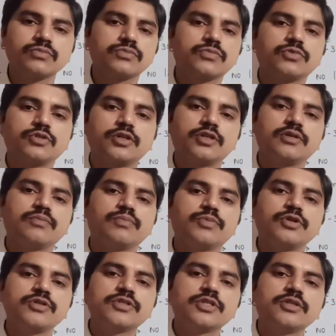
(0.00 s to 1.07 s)
That
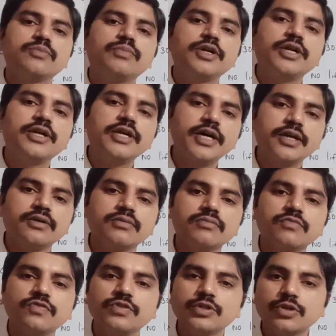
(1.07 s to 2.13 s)
person may die
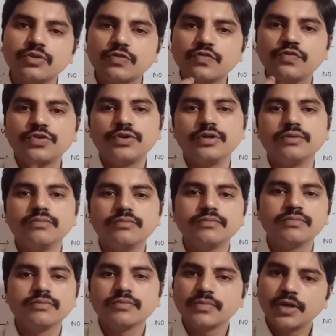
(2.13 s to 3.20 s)
without food.
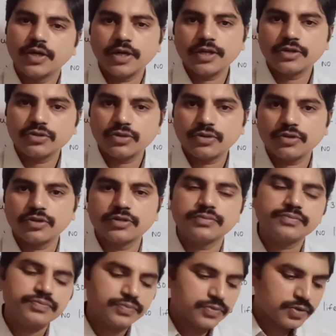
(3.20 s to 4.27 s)
Correct or not?
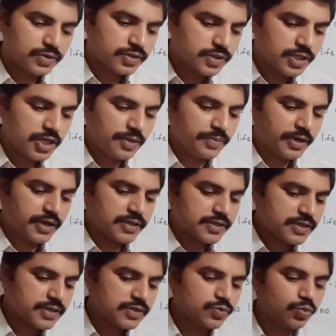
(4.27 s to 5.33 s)
Same as
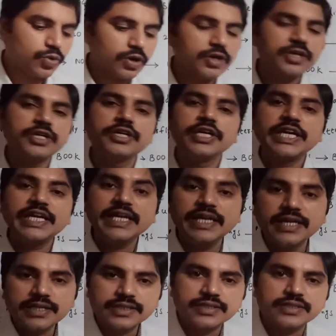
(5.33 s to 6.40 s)
is what it
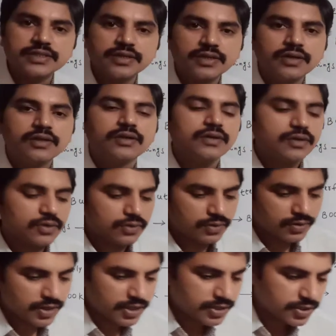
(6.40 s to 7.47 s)
needs.
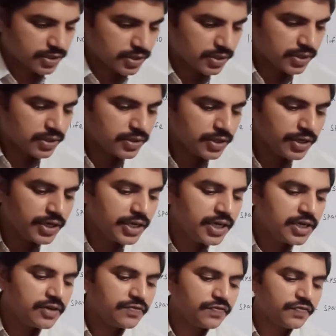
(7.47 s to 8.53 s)
Right, the
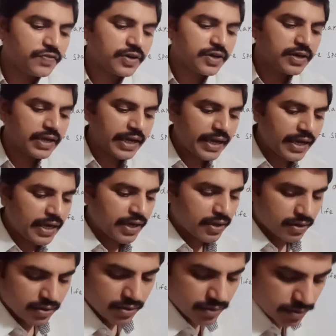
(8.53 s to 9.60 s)
need for
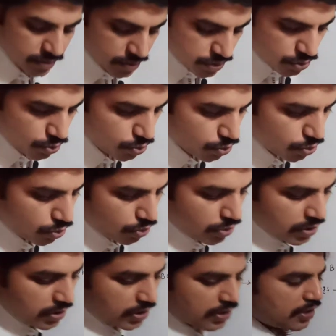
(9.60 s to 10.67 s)
air. So
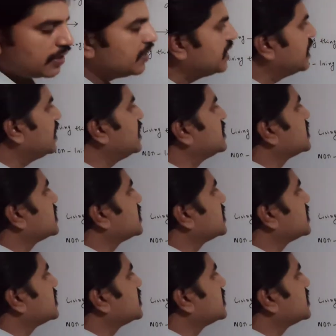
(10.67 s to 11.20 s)
who needs